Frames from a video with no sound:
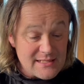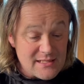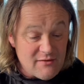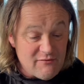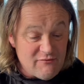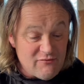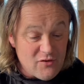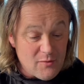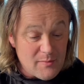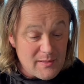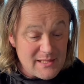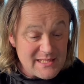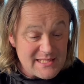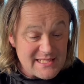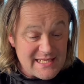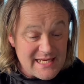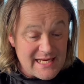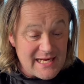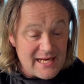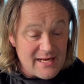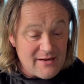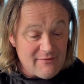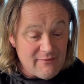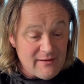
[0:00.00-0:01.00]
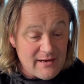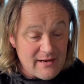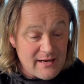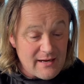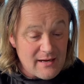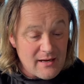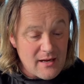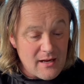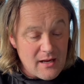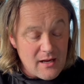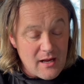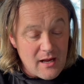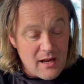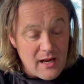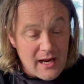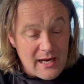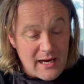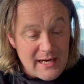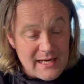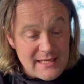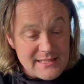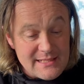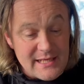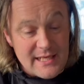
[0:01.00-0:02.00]
the rubber sealing ring.
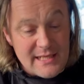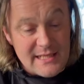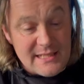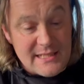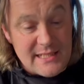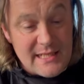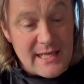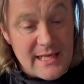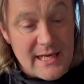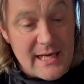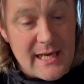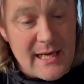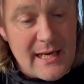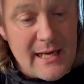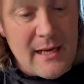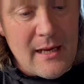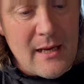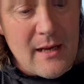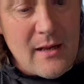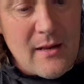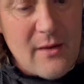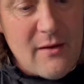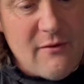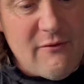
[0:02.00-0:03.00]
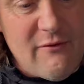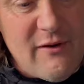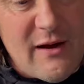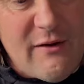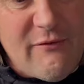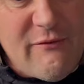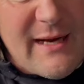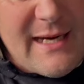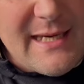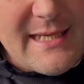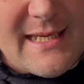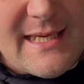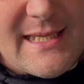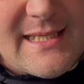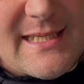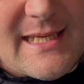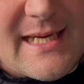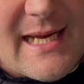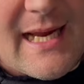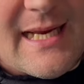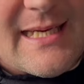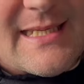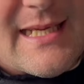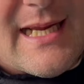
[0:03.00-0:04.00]
And as you can see, the red ring sits
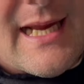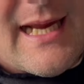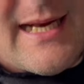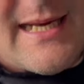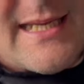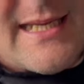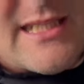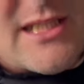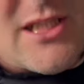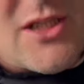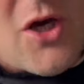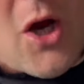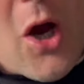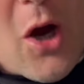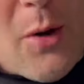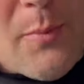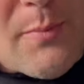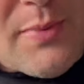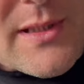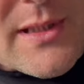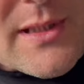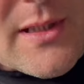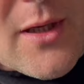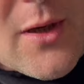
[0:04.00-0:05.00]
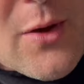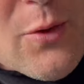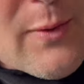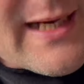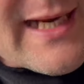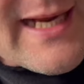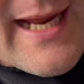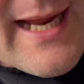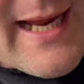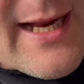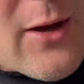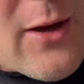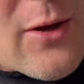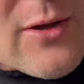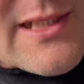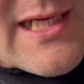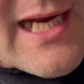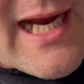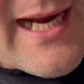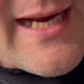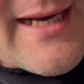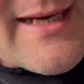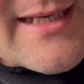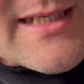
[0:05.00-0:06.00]
against there and it stops. When you get it all
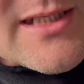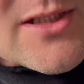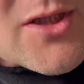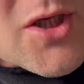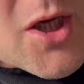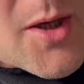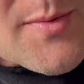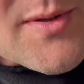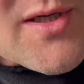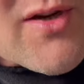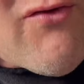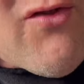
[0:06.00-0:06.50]
tight in, it stops the